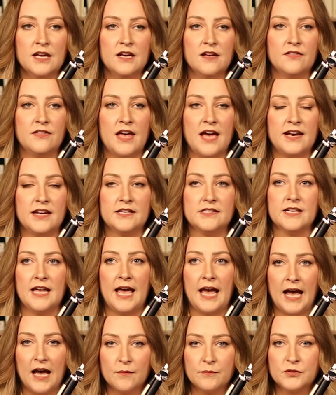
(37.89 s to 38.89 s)
that is
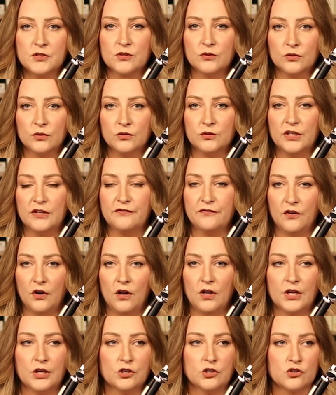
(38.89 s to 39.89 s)
absolutely
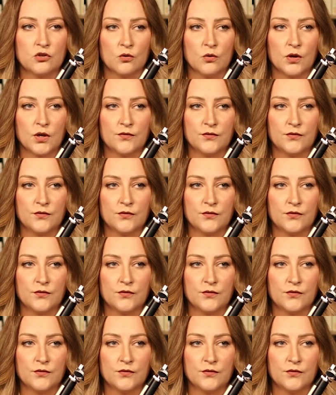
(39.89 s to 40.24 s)
falling short